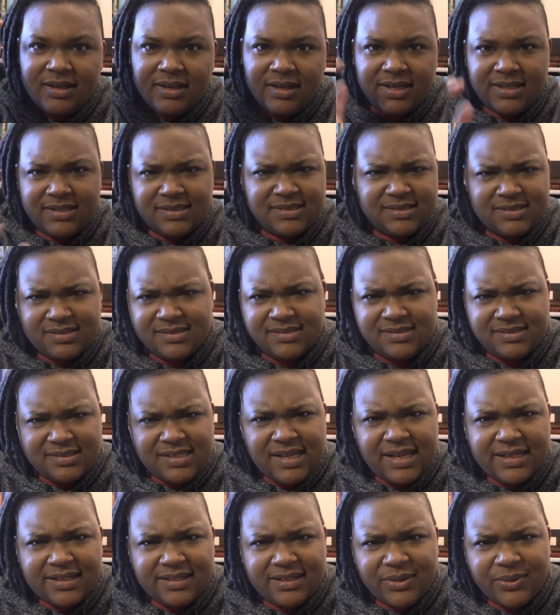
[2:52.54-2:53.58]
As a
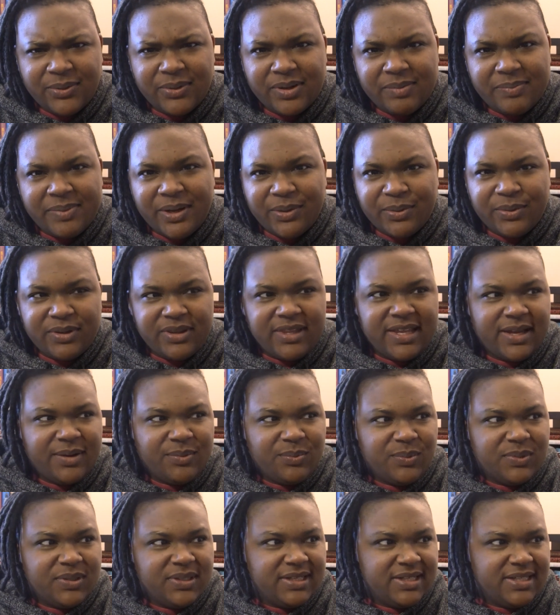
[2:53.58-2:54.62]
side note about that
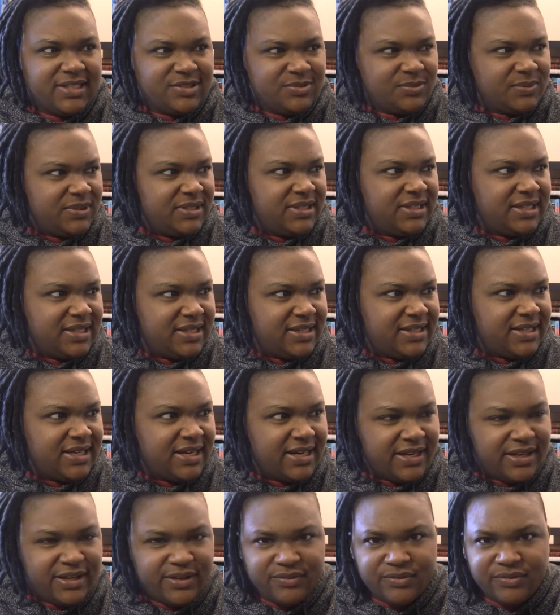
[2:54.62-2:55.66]
one, it's one that
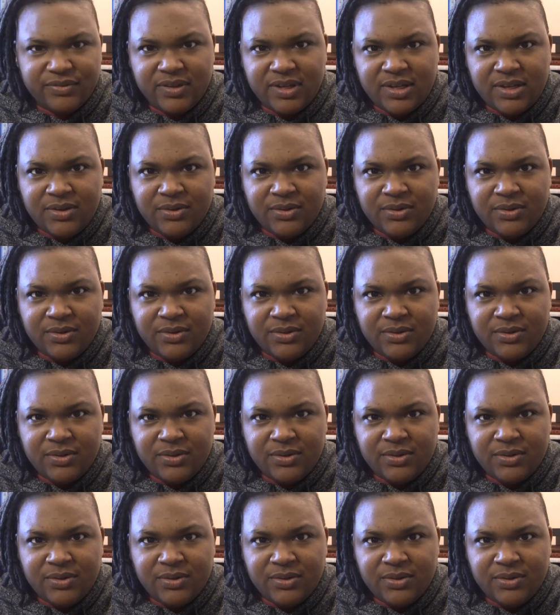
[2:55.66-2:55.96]
I have